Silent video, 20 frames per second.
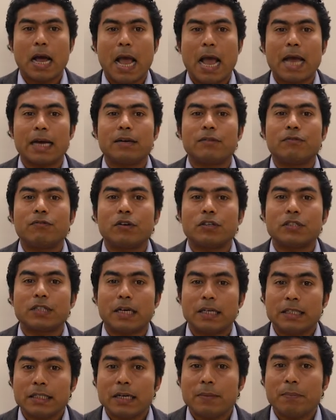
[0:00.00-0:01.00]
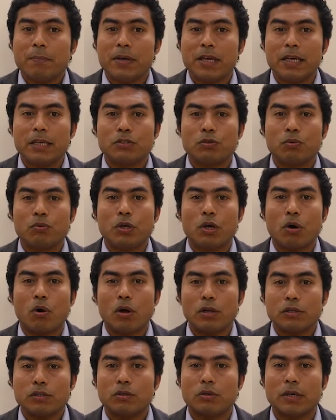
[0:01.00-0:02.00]
And for certain peaks, we
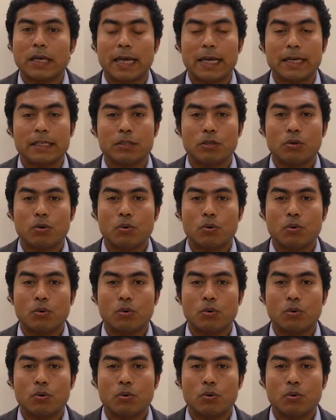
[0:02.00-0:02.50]
also get